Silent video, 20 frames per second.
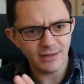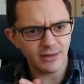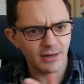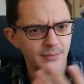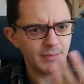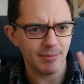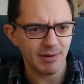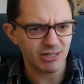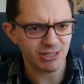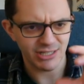I'm
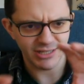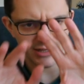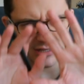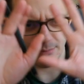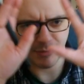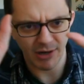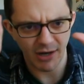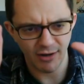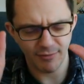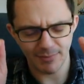imagining the upper
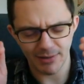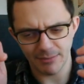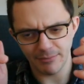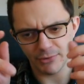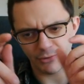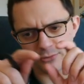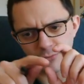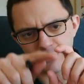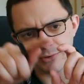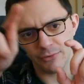half plane
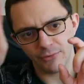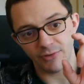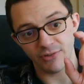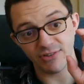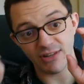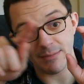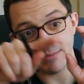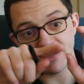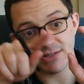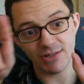model with all the
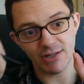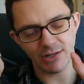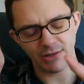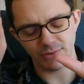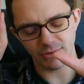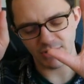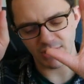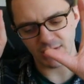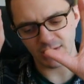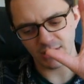
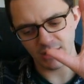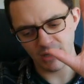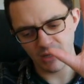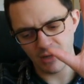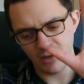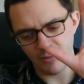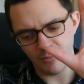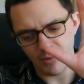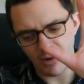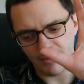semicircles in,
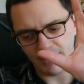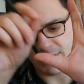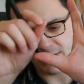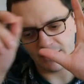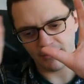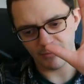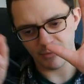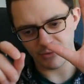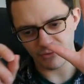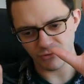where we're
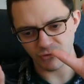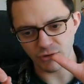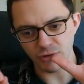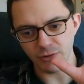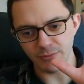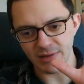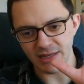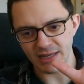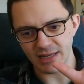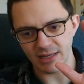
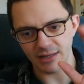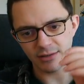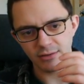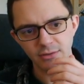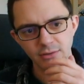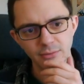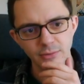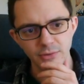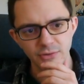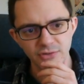zooming in
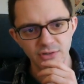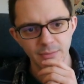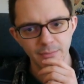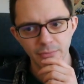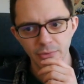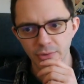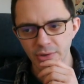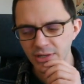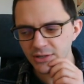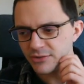towards some
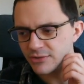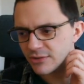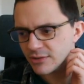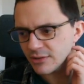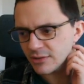point.